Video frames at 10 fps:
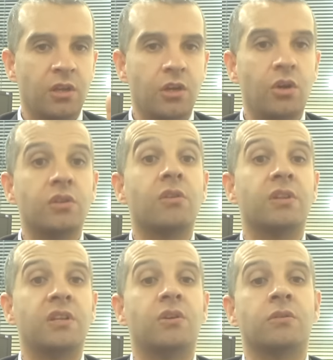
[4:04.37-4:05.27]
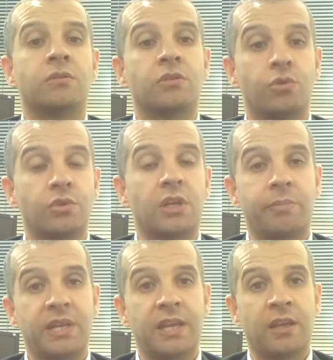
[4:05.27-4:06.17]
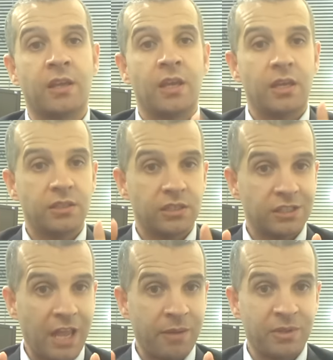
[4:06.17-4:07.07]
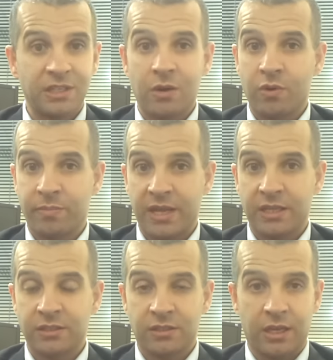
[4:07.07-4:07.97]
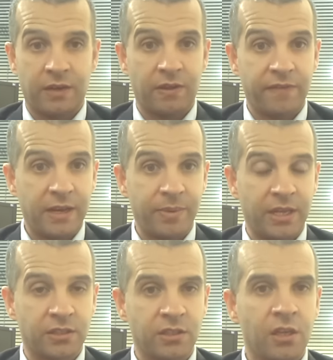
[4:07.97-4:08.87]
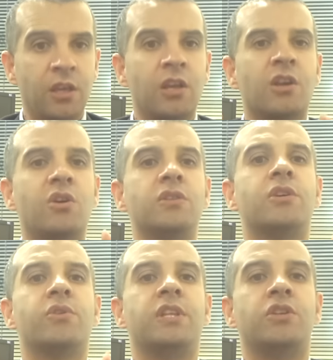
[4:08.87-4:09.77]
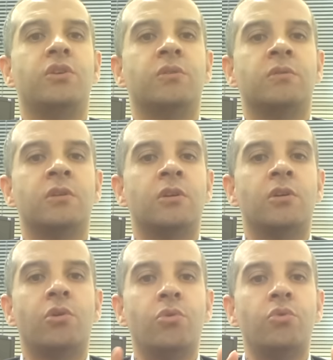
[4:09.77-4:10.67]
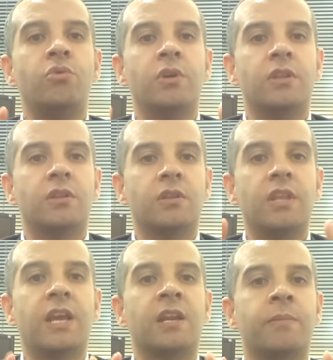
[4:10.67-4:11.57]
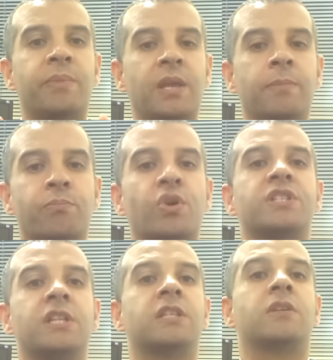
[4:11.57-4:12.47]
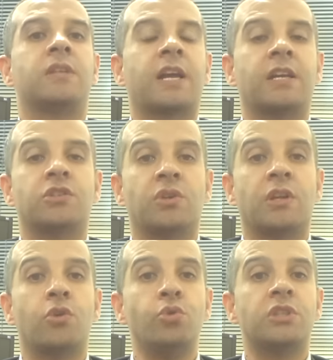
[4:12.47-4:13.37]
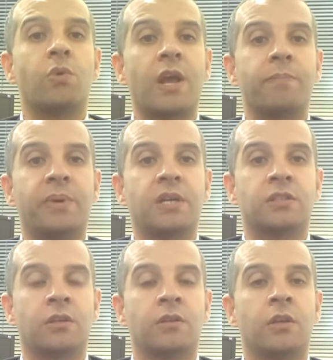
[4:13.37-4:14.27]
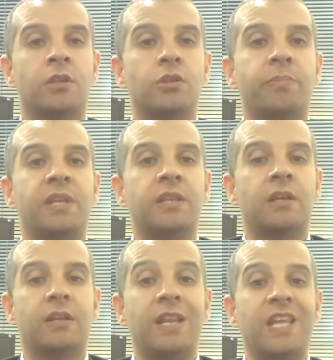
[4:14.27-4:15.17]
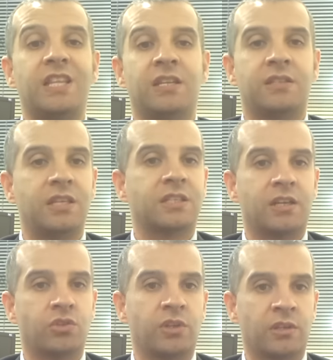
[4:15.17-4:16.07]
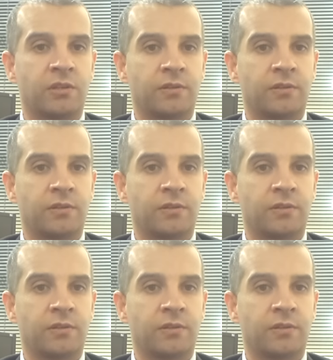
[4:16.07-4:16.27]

God already knows who's gonna be there. It's the same as our place in the Philippines. God already knew who they're gonna be president in that country. Who's the right person to be leading this country?